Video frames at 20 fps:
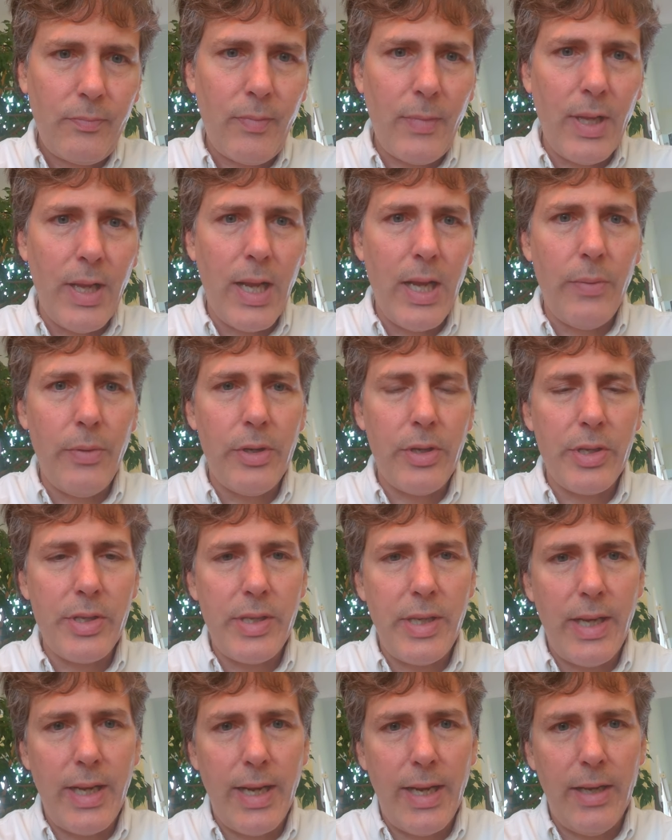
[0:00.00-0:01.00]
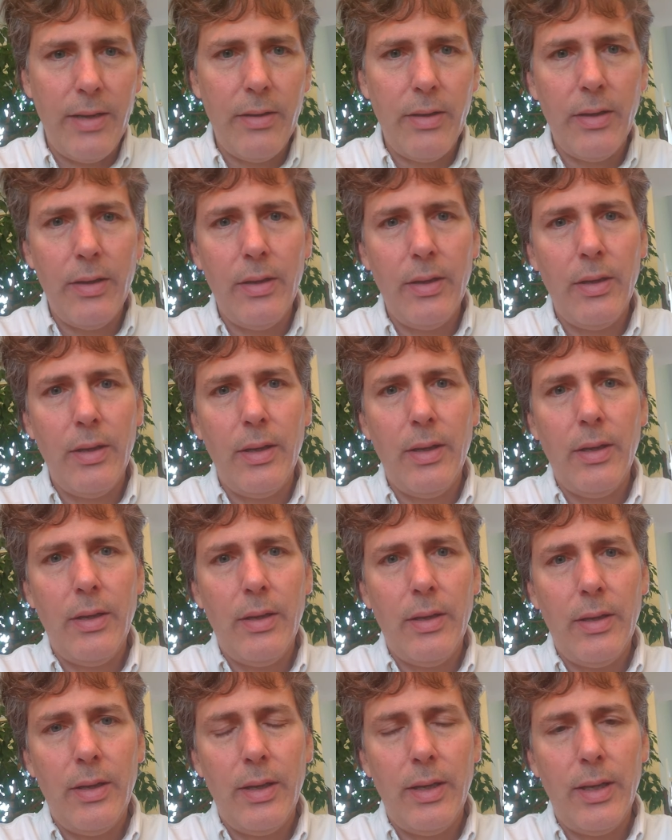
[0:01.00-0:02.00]
And we'll just say,
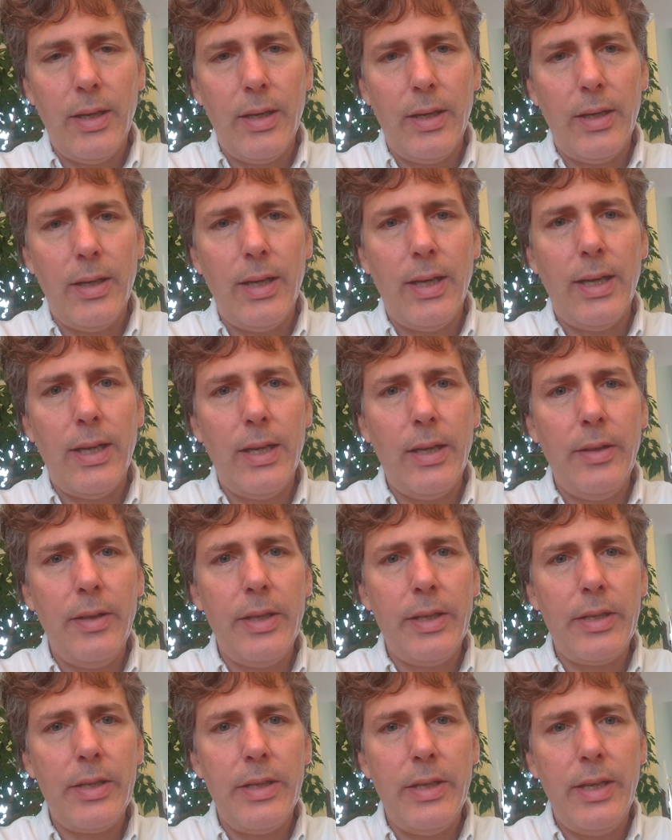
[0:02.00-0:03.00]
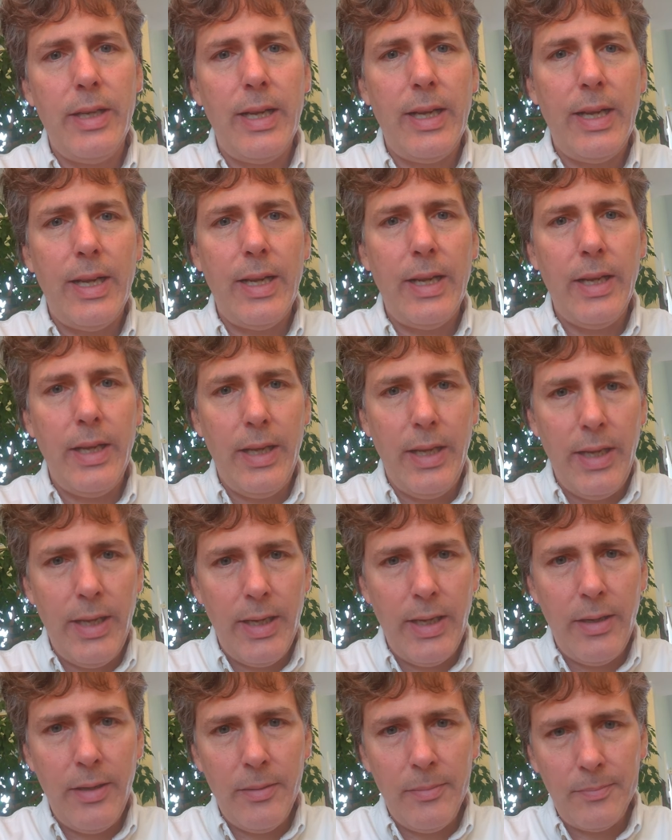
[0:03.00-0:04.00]
on this day
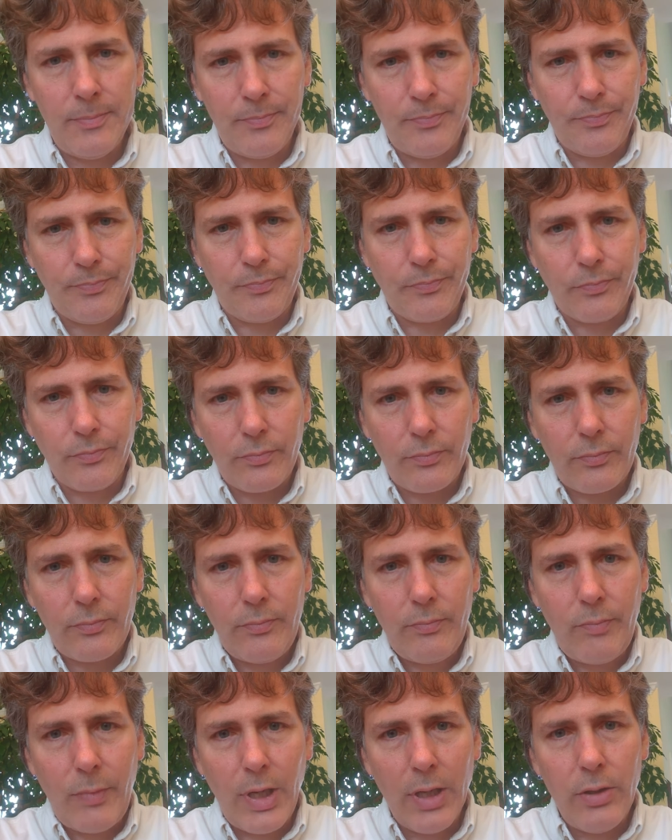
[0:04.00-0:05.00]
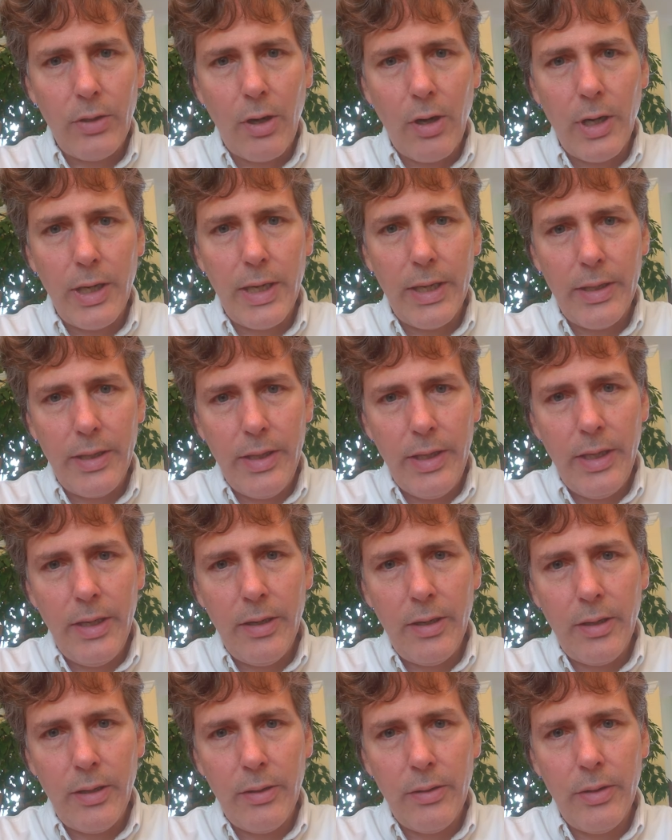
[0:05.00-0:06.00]
in target
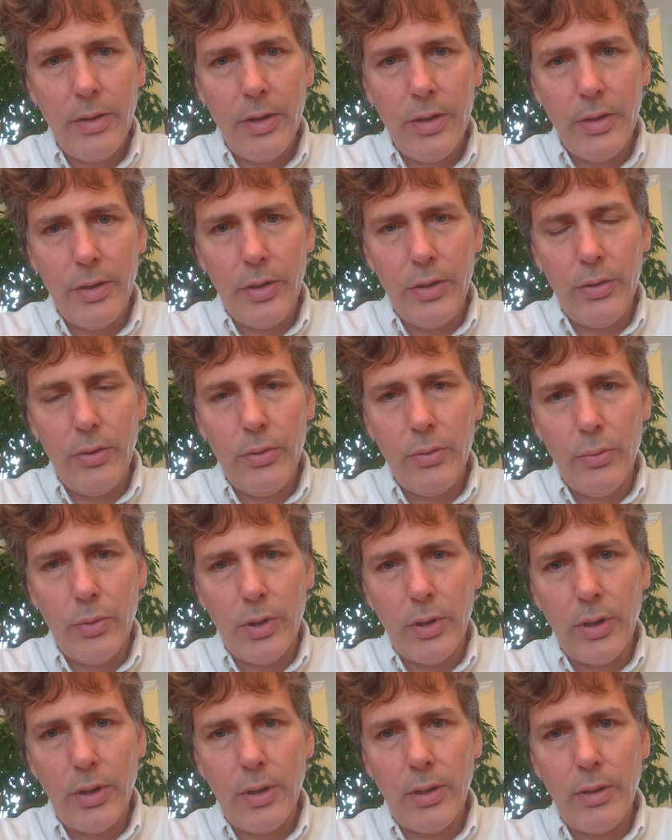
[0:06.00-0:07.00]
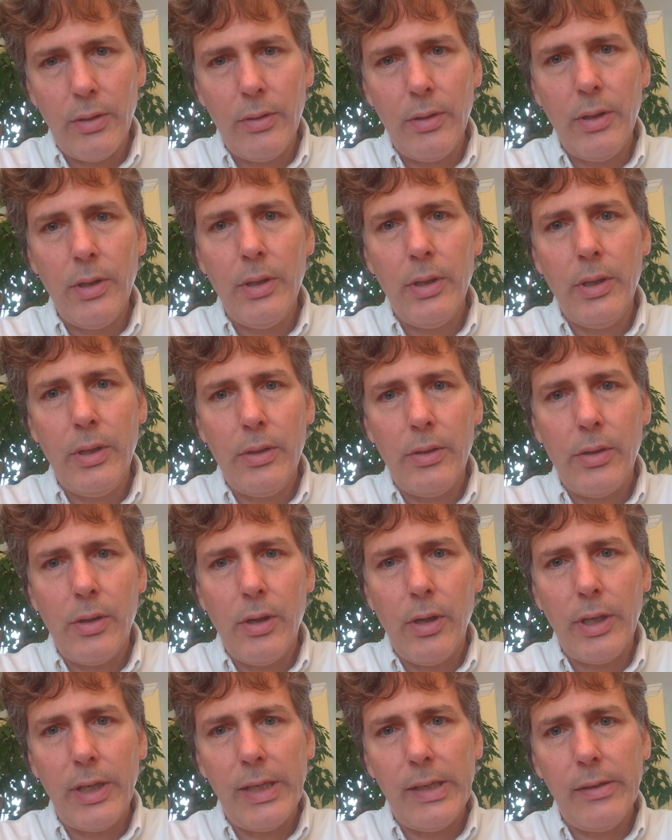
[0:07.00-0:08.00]
year, you were
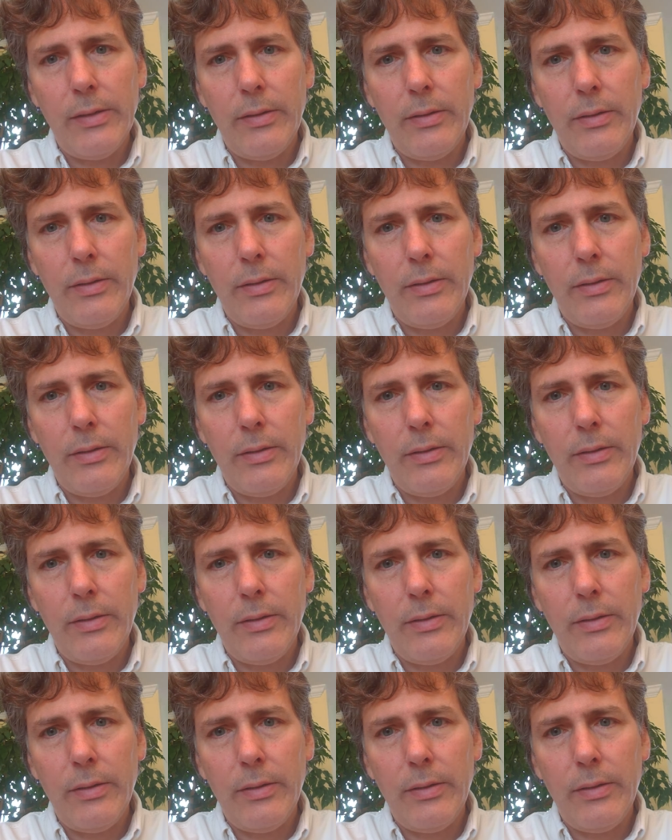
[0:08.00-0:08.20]
target